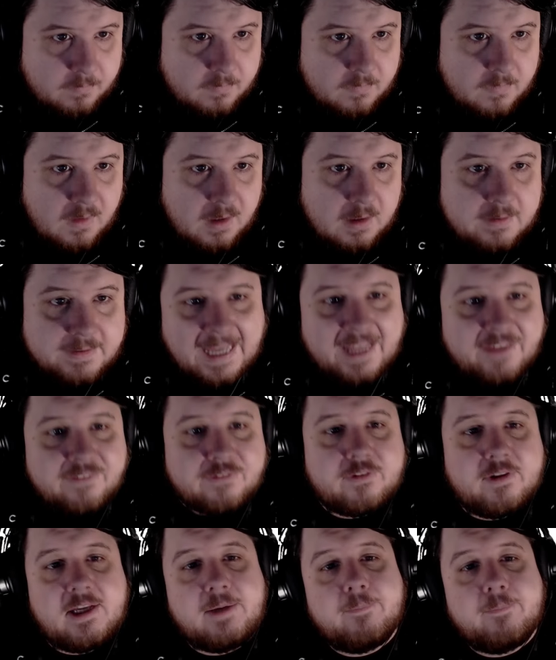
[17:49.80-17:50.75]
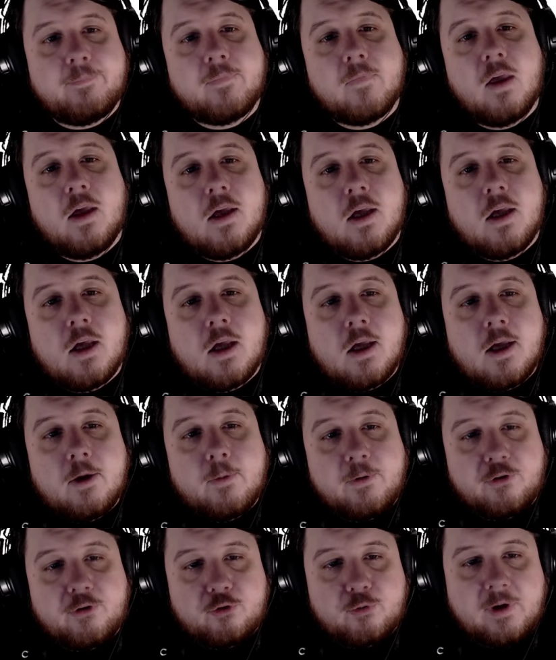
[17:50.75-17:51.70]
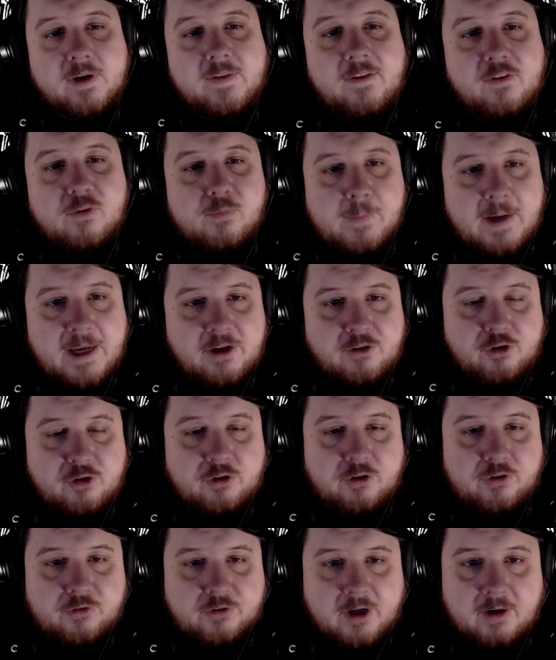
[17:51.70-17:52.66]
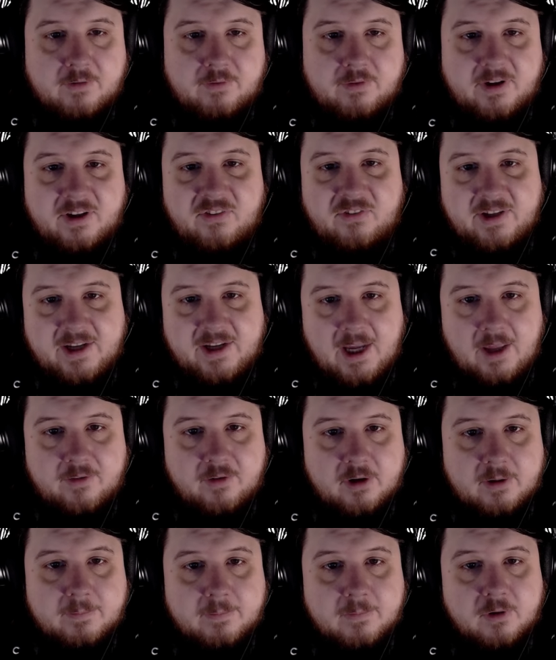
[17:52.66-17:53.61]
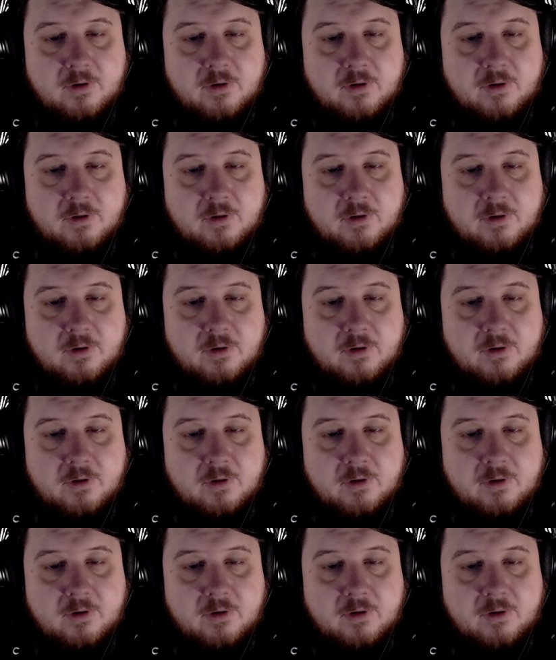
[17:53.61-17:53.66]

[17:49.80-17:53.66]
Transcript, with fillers: Lastly, we string these major discoveries together.